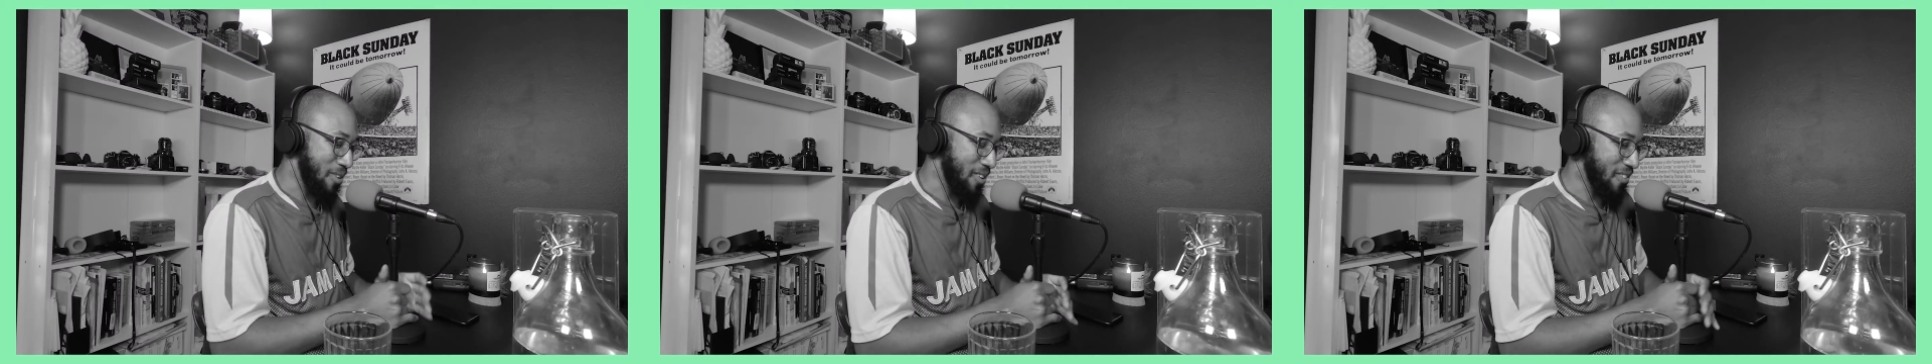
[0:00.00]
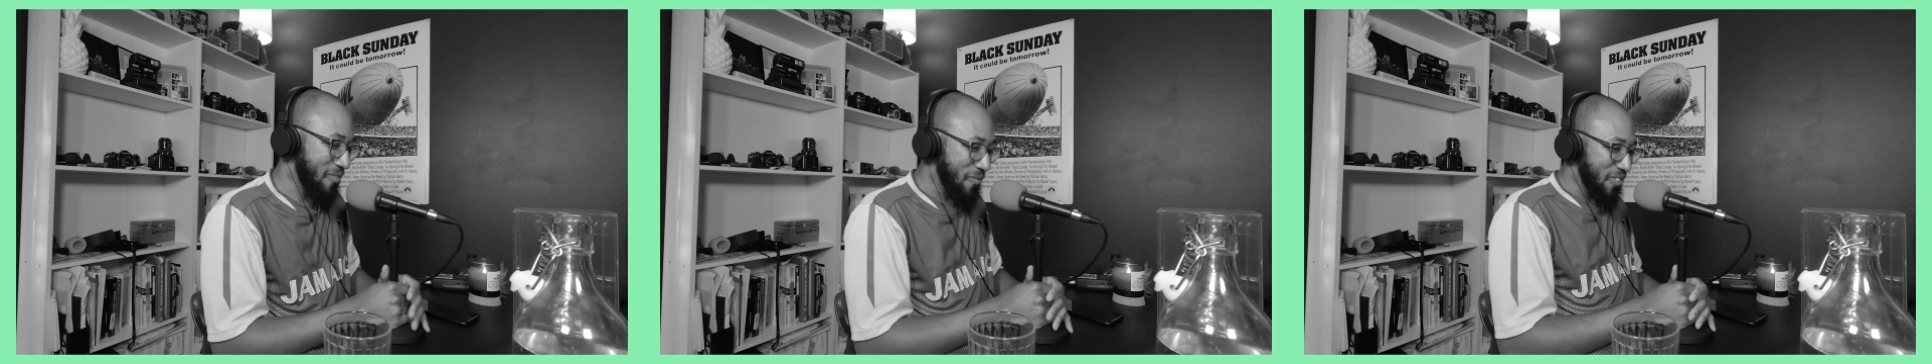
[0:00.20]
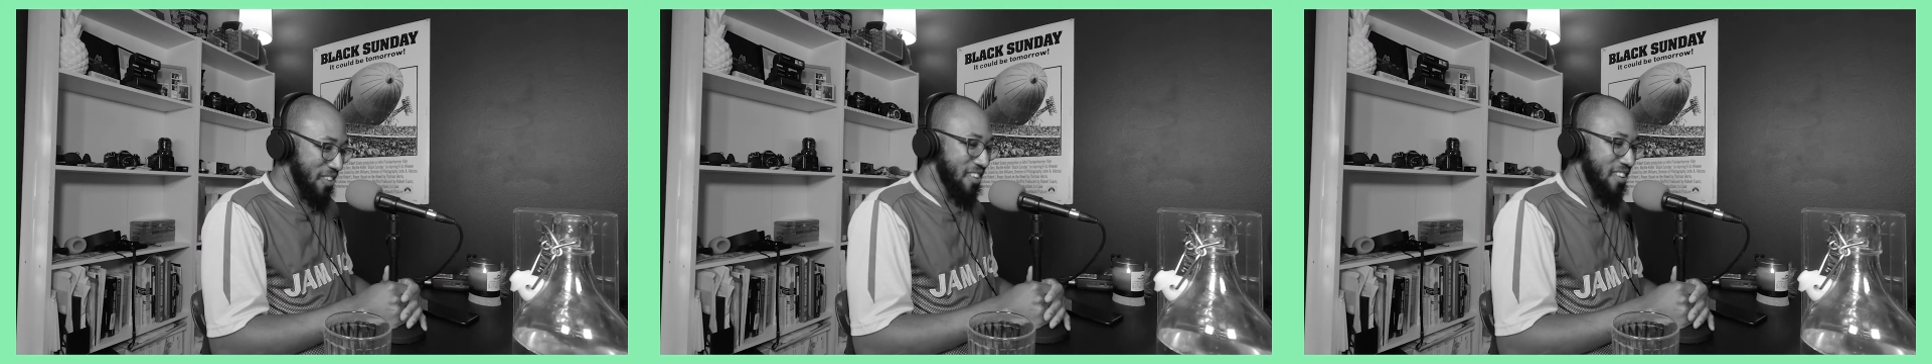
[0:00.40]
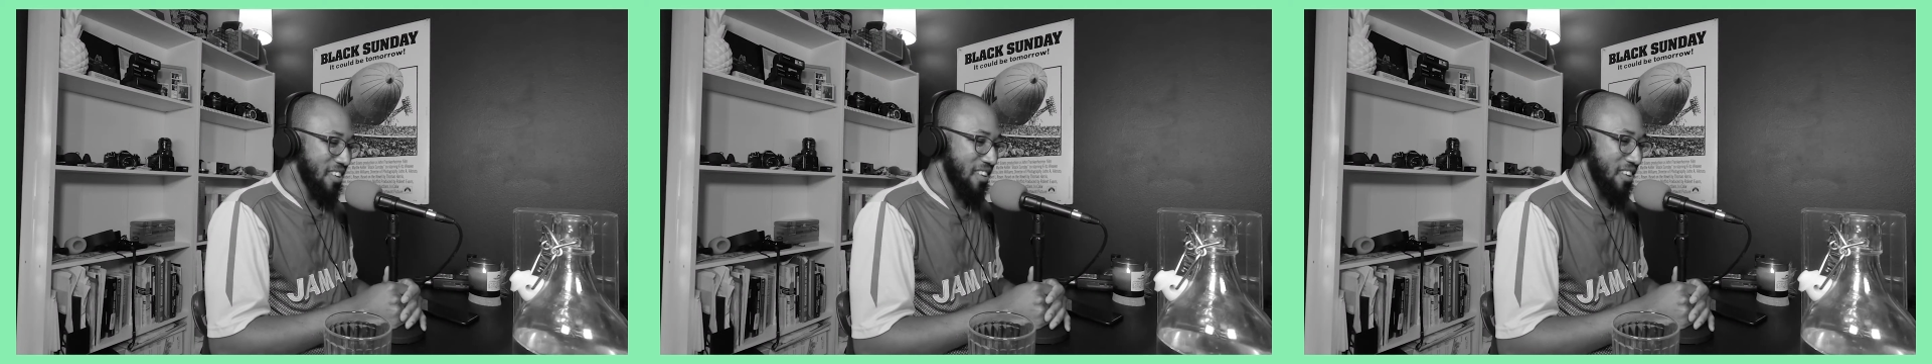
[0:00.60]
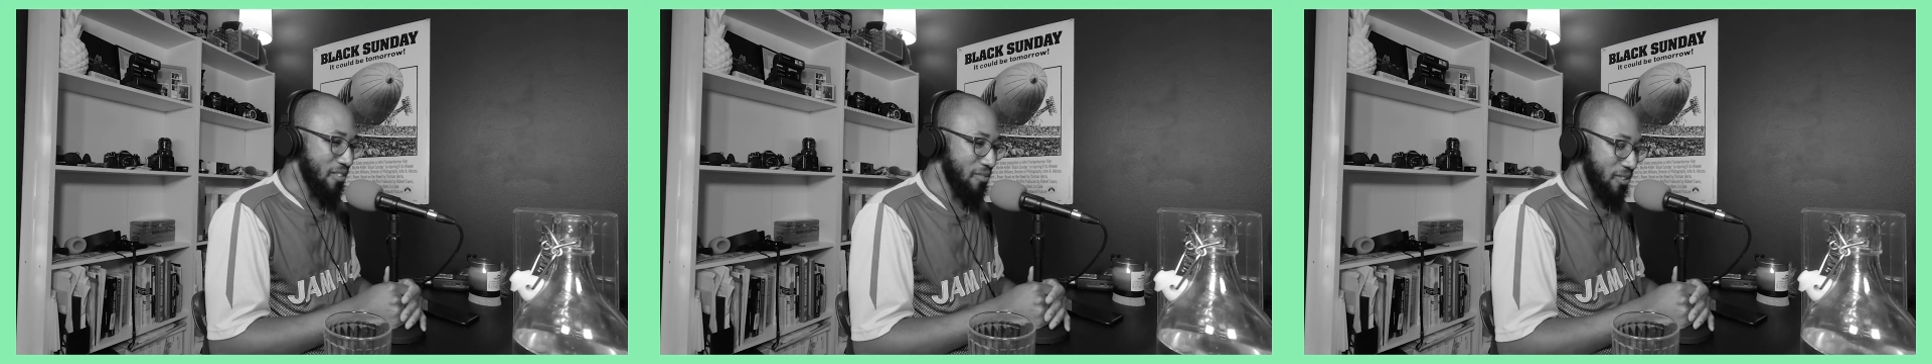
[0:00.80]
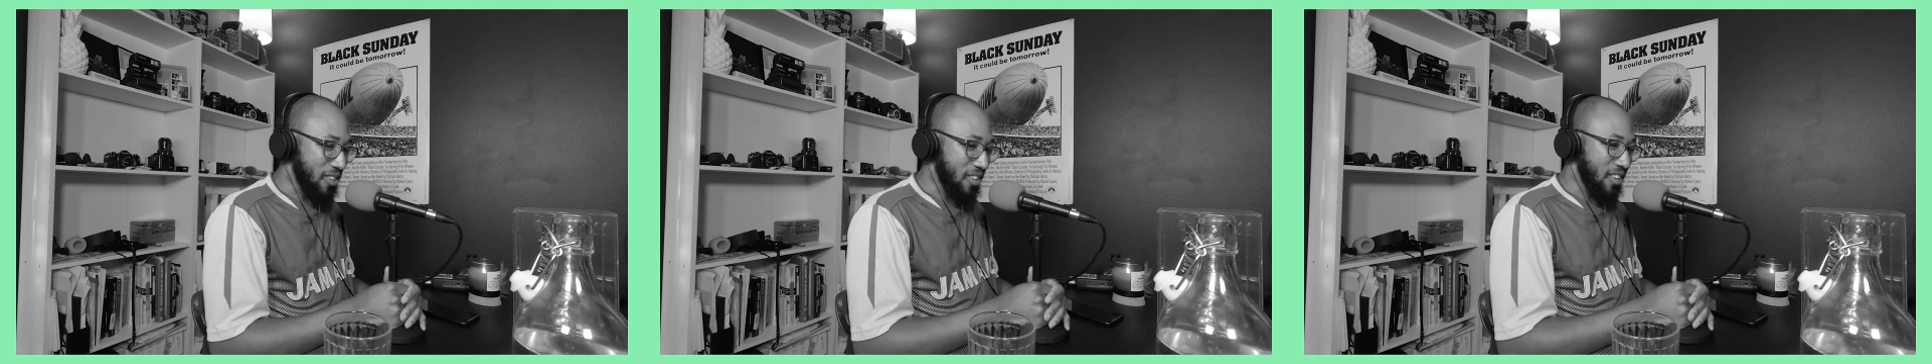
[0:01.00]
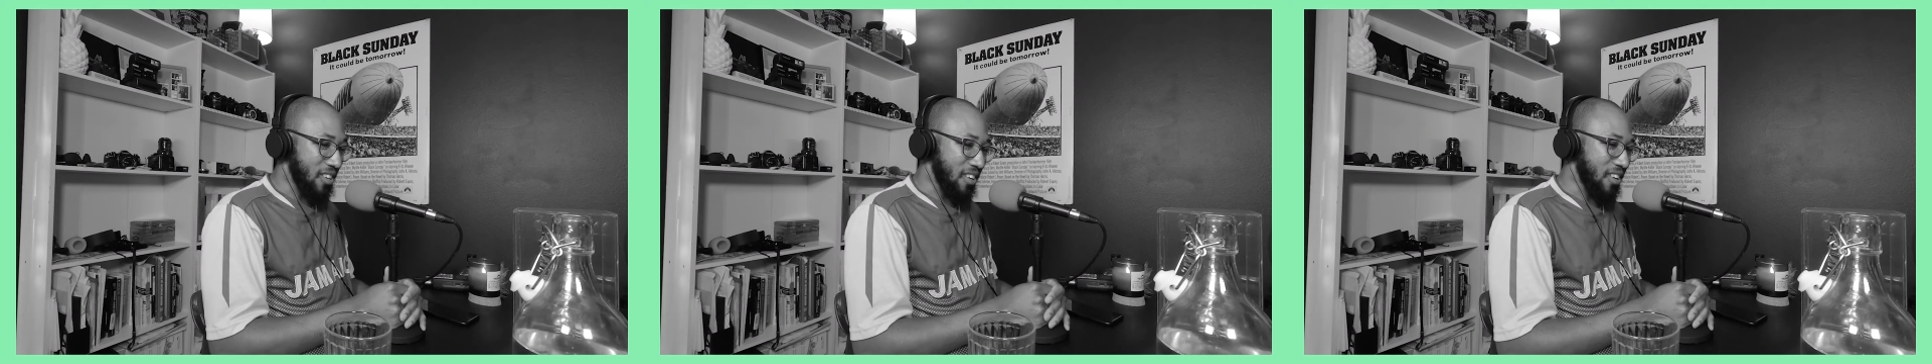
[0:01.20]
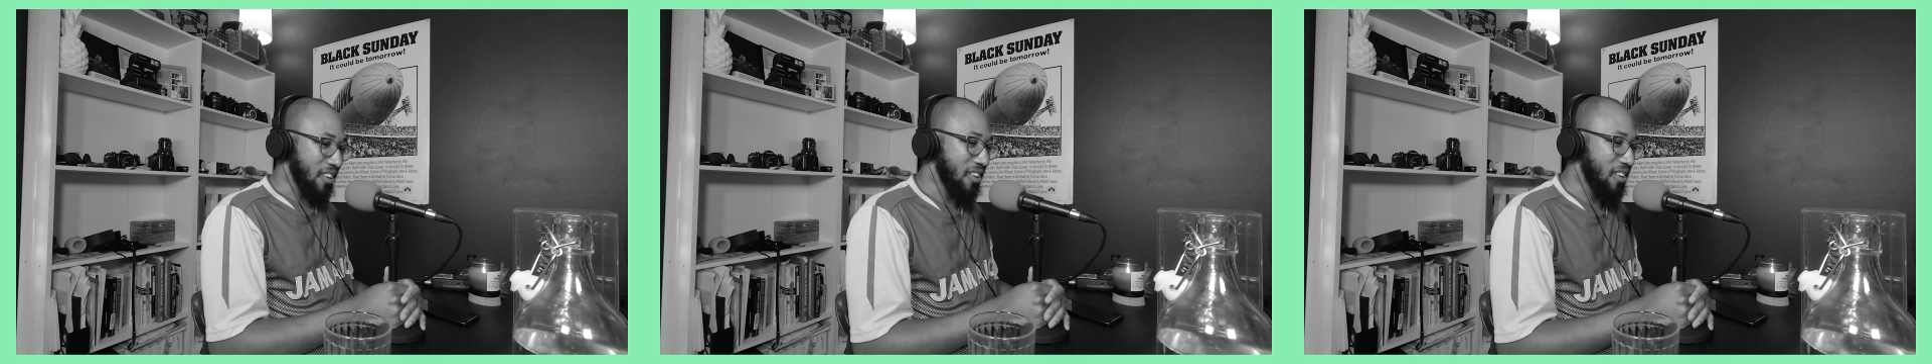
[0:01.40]
bit if we need
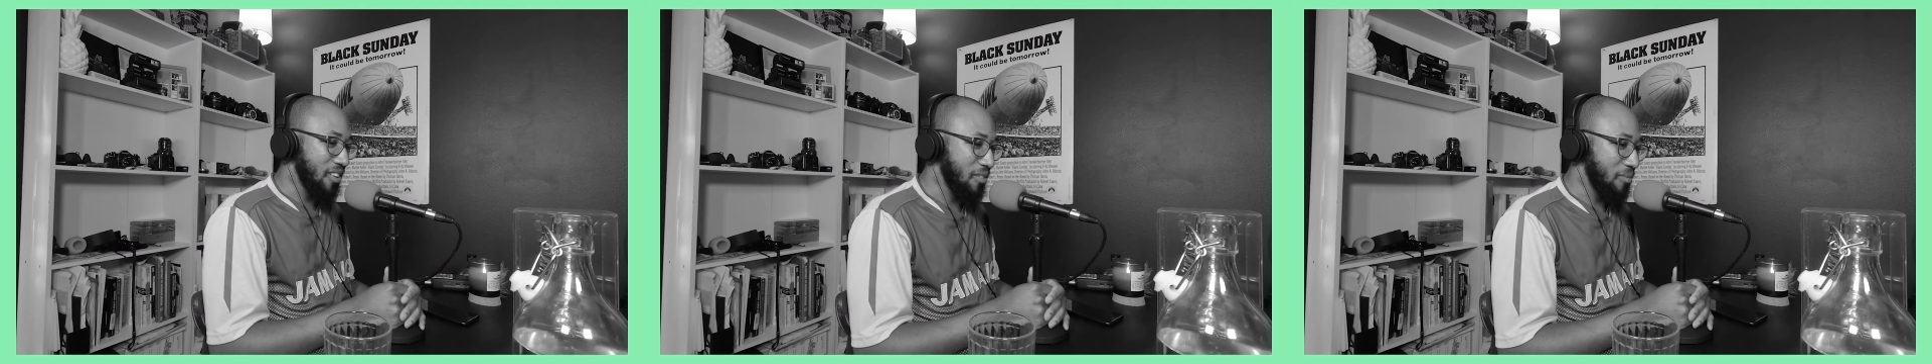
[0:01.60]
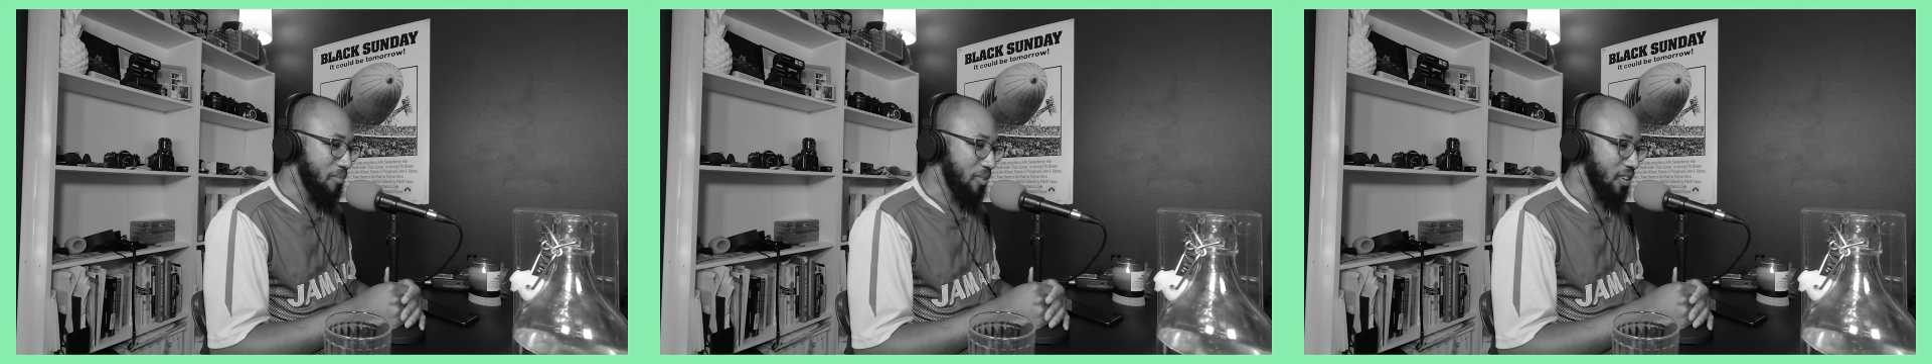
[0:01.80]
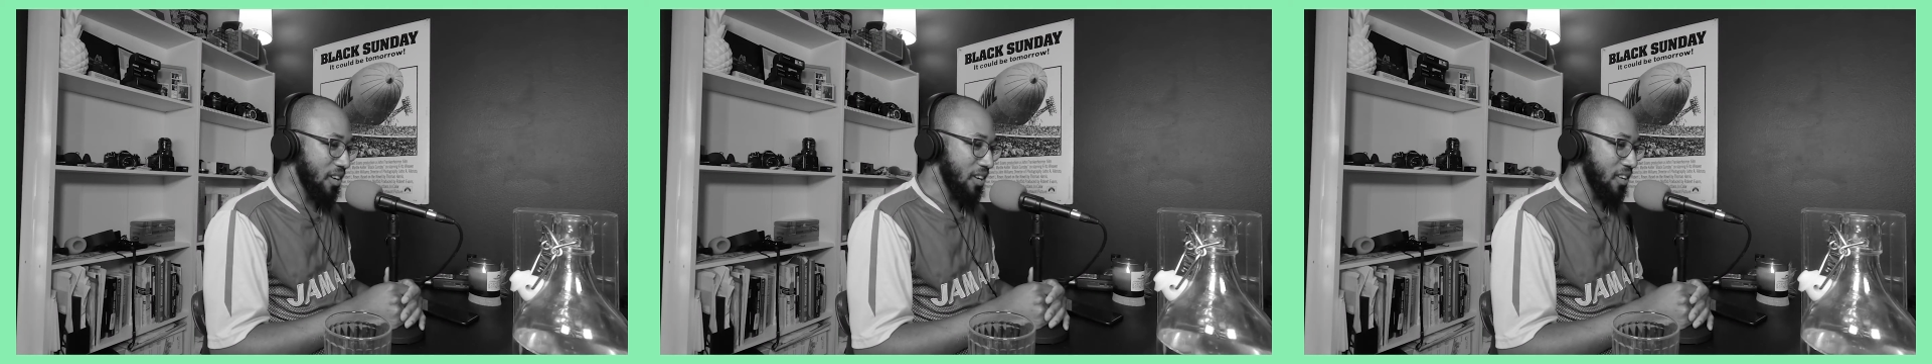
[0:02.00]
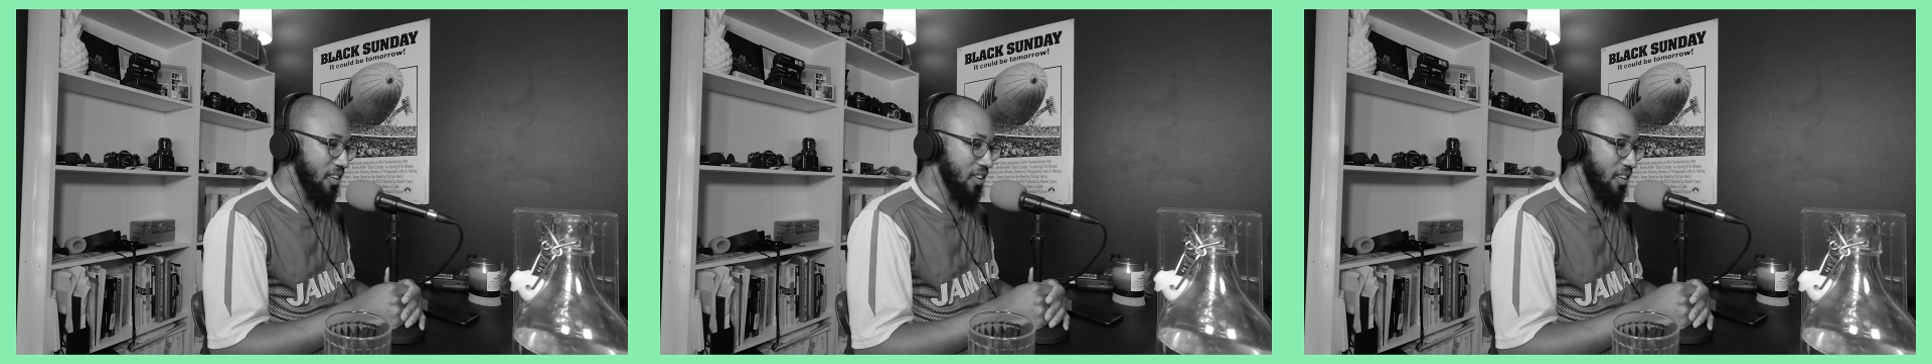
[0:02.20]
here. But yeah.